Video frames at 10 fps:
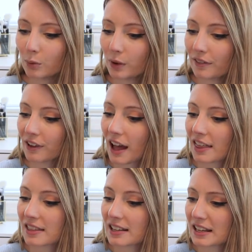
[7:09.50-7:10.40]
we've
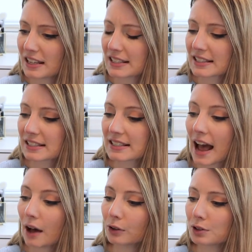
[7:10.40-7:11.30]
got the
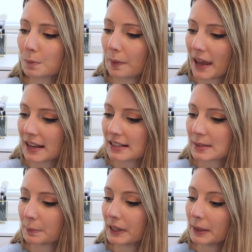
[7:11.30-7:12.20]
Towels
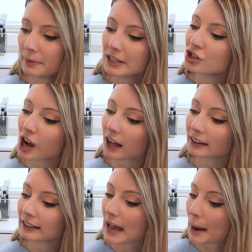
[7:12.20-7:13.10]
Bakes PB
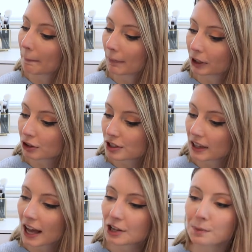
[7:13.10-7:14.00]
chocolate and
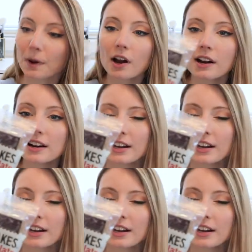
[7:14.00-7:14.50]
butterscotch bar.